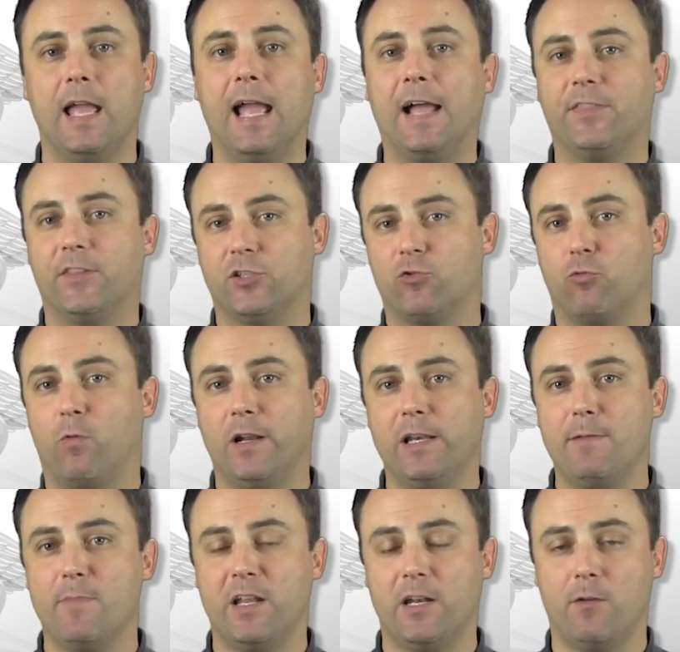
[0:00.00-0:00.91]
At the
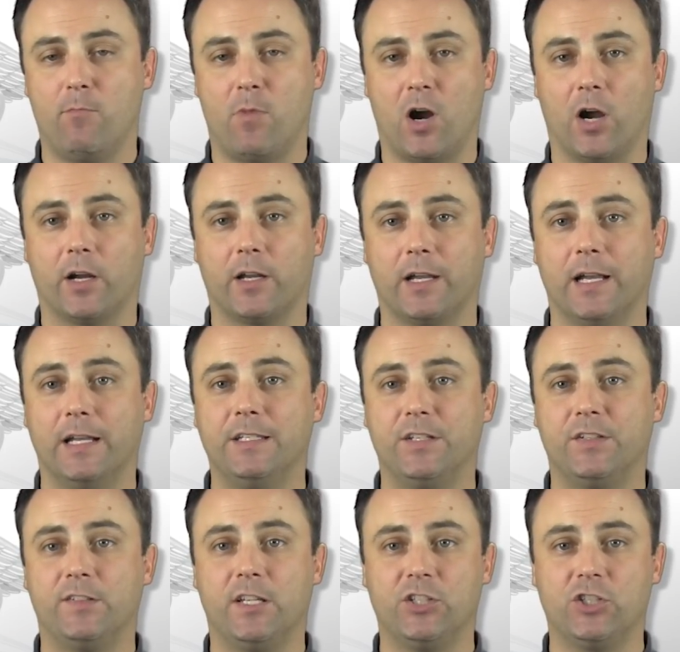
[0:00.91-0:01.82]
20-minute mark, a
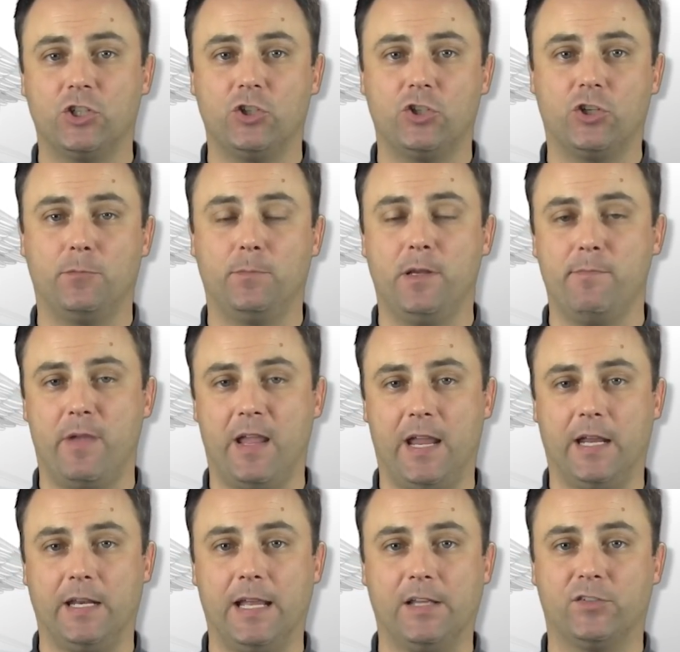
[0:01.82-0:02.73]
decision should be
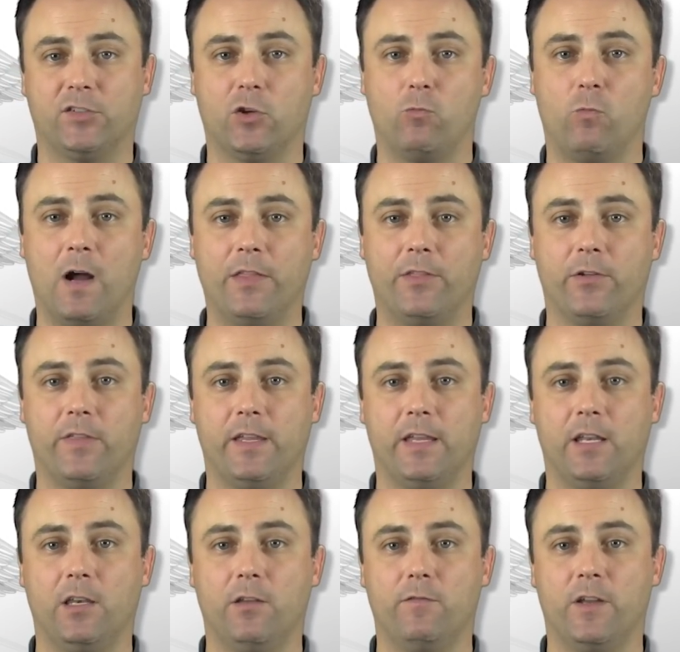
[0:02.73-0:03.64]
made as to whether
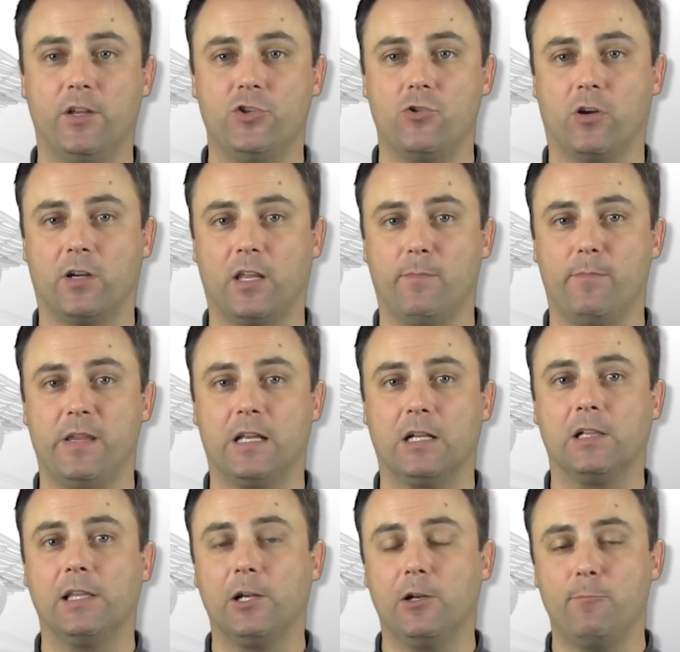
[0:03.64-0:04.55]
the individual can be
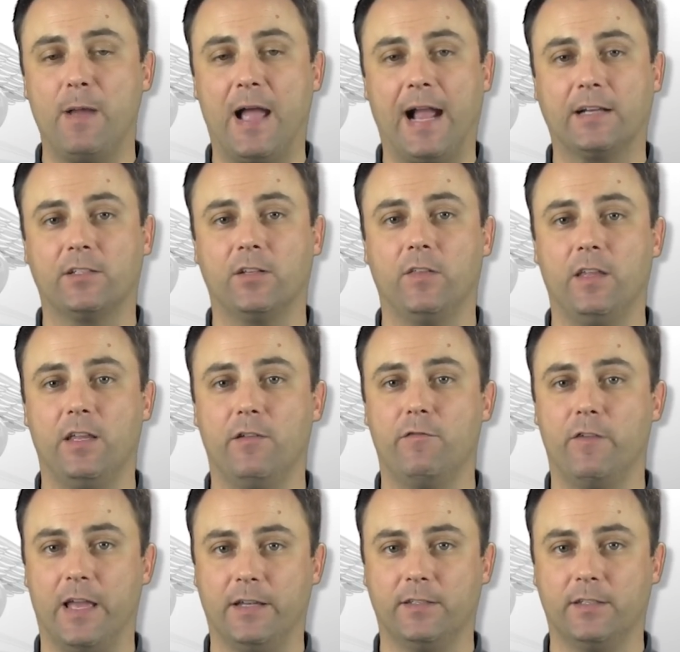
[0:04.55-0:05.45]
cleared back to the
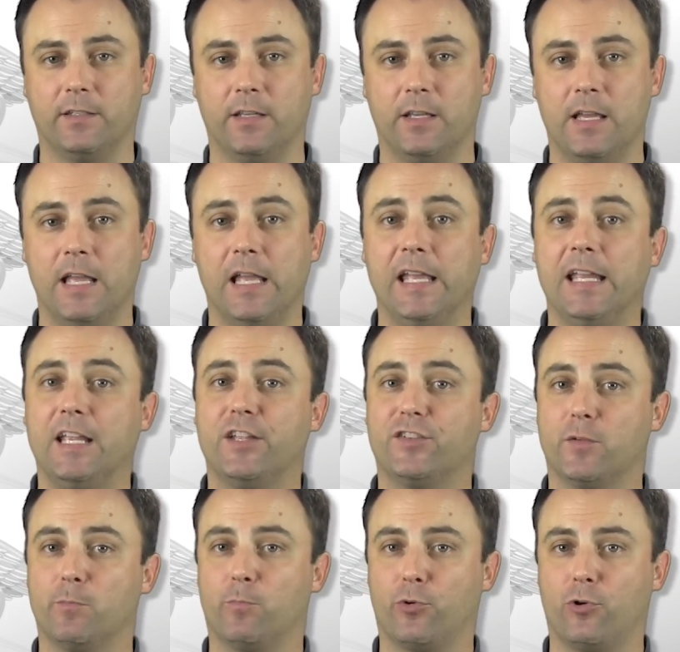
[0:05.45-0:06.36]
event,
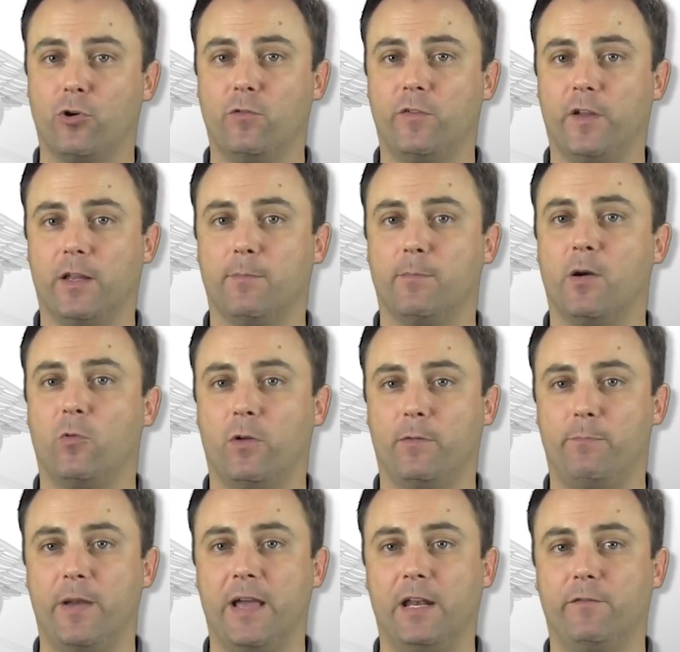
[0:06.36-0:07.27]
is improving but
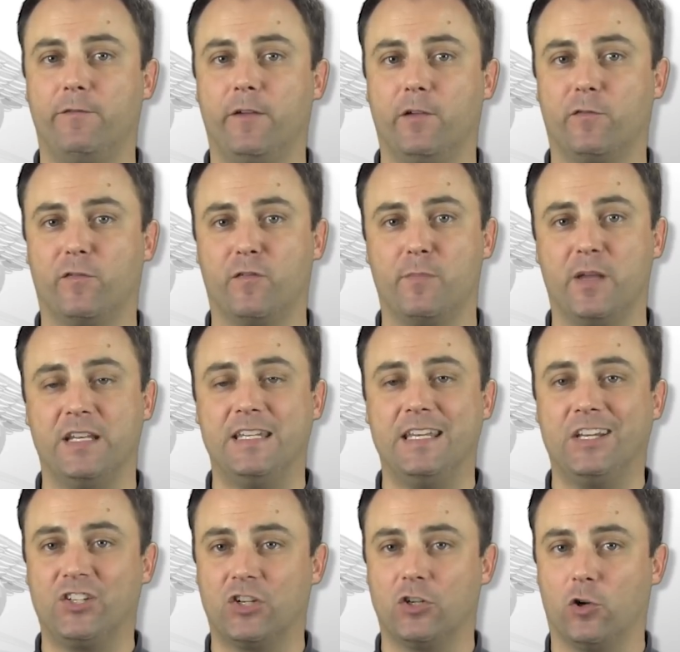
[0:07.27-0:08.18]
would benefit from
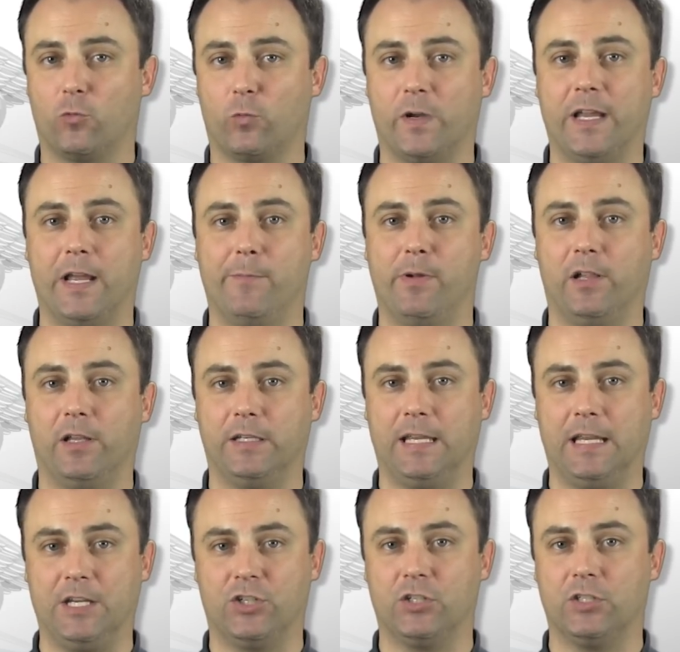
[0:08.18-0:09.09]
additional
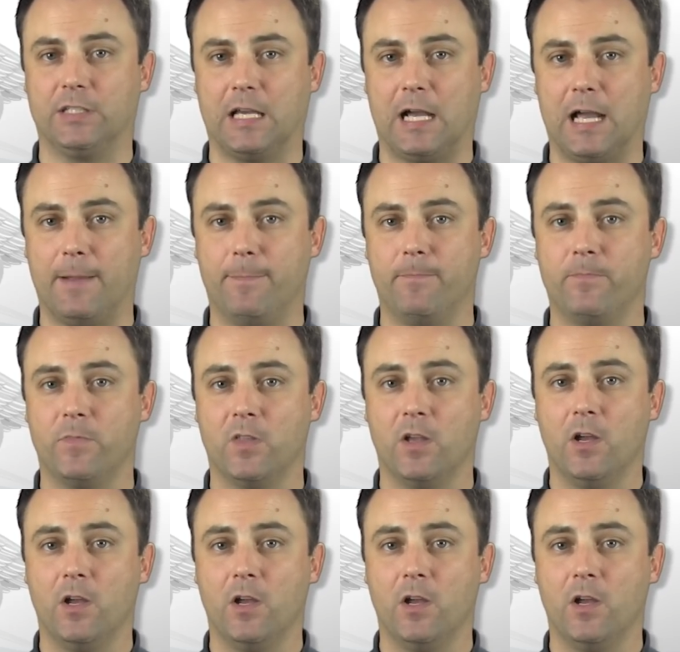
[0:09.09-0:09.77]
rehabilitation time,